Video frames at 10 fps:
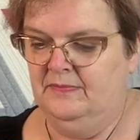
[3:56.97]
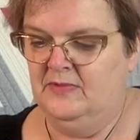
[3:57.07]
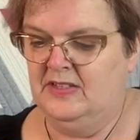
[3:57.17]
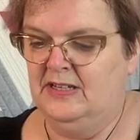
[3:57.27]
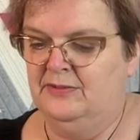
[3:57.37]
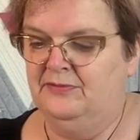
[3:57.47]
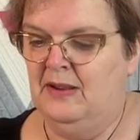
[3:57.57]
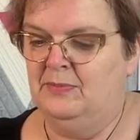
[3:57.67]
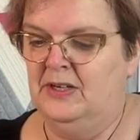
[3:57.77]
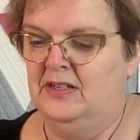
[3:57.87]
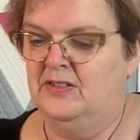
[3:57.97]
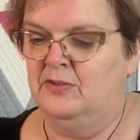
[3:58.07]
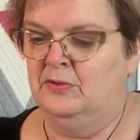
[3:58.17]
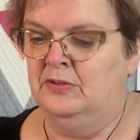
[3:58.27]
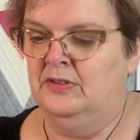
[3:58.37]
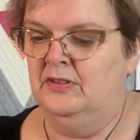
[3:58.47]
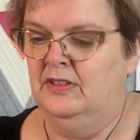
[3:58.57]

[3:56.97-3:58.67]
set of fabrics or